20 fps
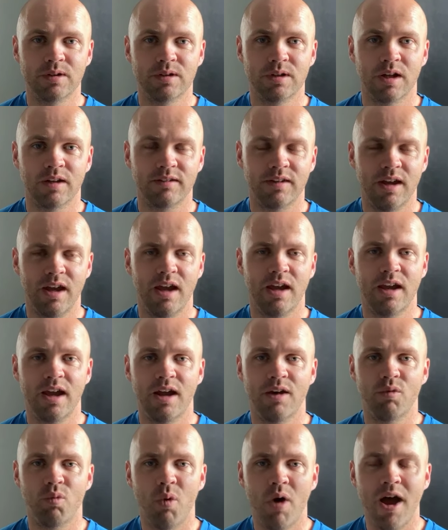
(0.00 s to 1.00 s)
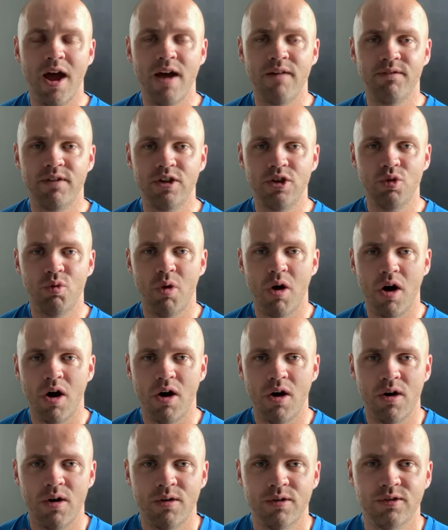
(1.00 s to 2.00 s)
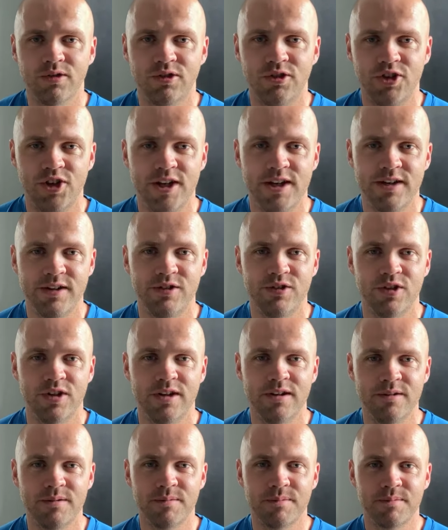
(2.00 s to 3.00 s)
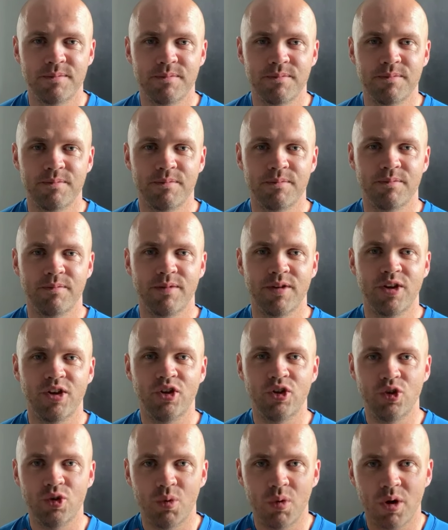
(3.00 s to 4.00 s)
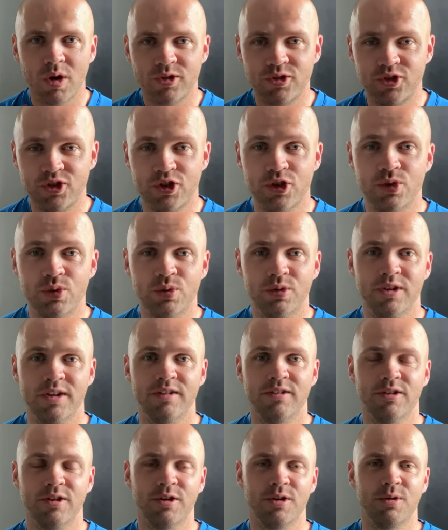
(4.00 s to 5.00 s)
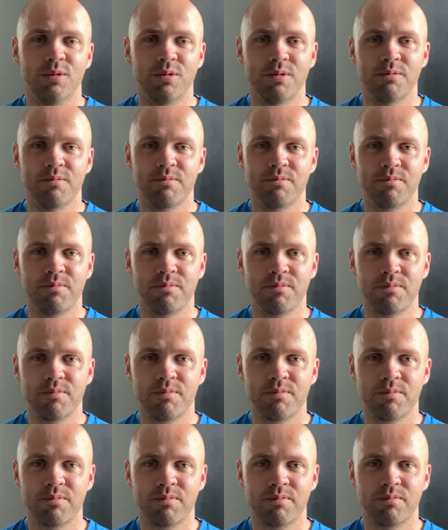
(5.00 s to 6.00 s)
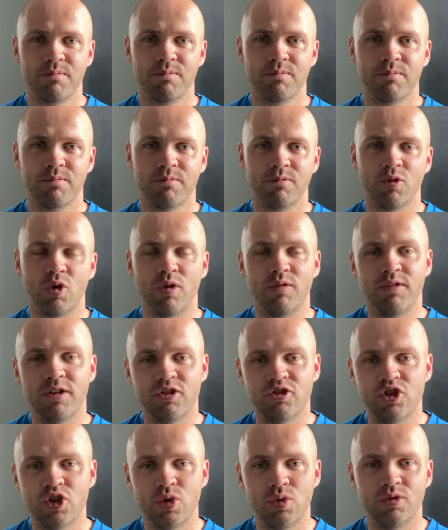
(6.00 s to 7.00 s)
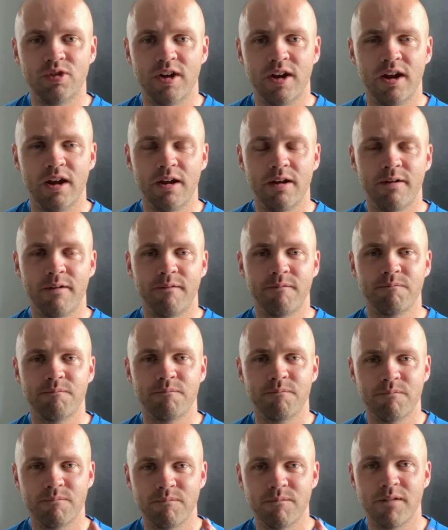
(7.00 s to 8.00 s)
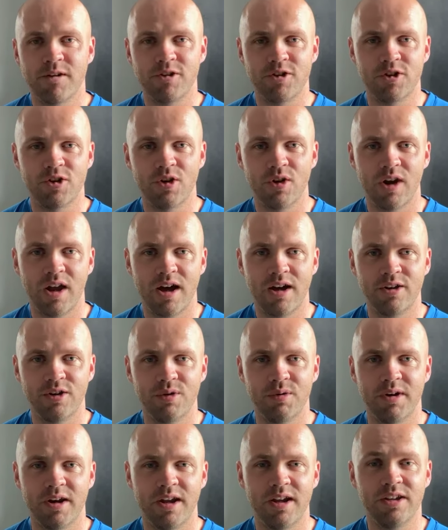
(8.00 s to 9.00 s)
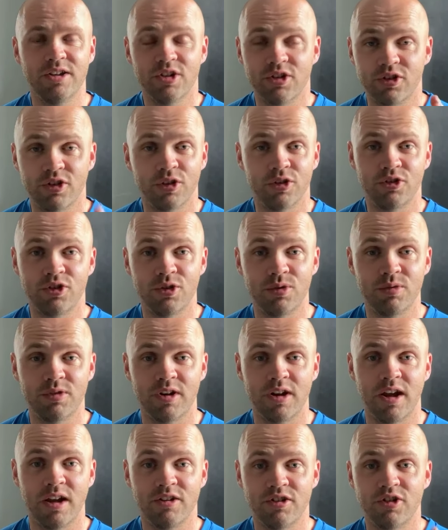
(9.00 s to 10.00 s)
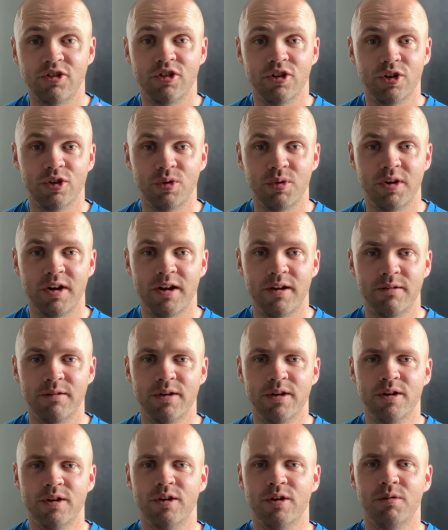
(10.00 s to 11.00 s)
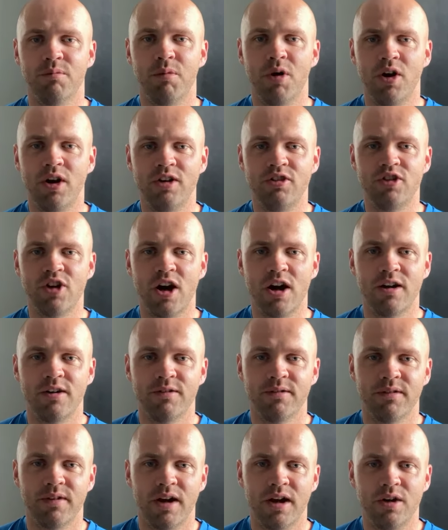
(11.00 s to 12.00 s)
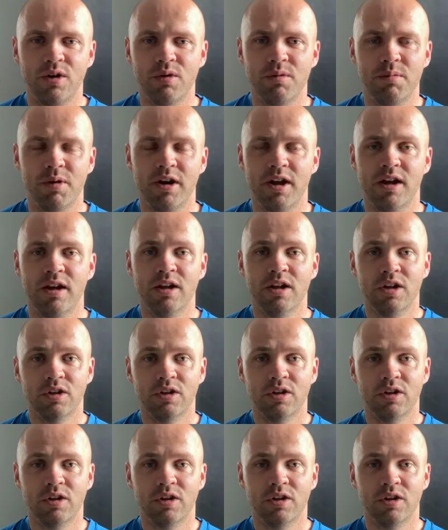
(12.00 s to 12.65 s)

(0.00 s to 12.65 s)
I'll say it again. Whatever you aren't changing, you are choosing to do. So if you're choosing it and you don't like doing it, you're still choosing it and you're still doing it. Morning, John. How you doing, buddy?